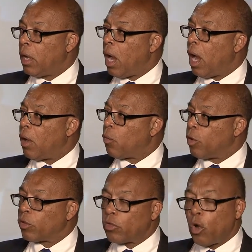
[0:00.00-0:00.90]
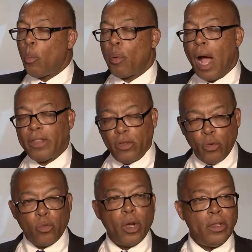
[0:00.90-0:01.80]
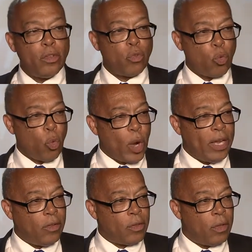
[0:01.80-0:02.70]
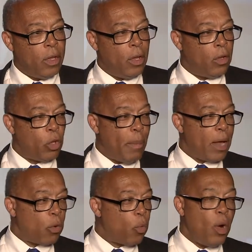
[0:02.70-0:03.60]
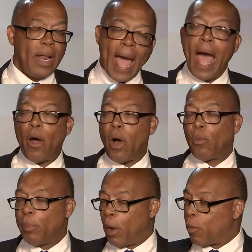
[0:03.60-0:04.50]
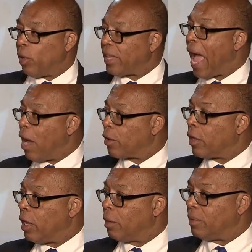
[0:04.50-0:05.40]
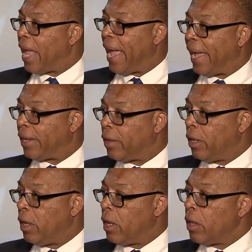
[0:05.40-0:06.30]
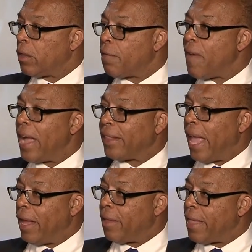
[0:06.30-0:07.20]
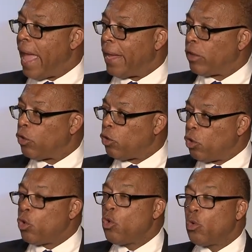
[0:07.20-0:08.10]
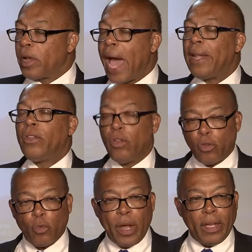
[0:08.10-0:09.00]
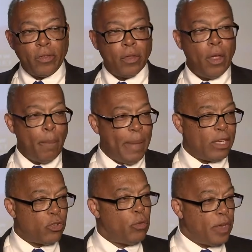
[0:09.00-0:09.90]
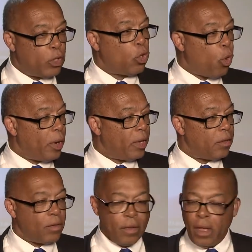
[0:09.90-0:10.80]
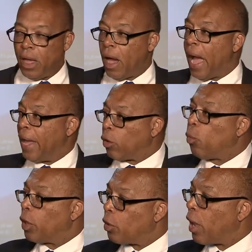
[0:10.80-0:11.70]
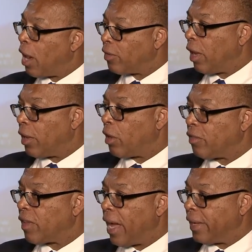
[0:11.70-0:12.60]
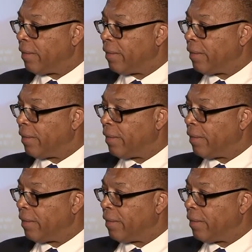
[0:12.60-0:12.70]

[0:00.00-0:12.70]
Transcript: Uh, we're so proud that you've run this race. No matter what, no matter what the outcome, Dad, the fact that, that you got into this race makes you victorious uh, and a winner in our, in our sight.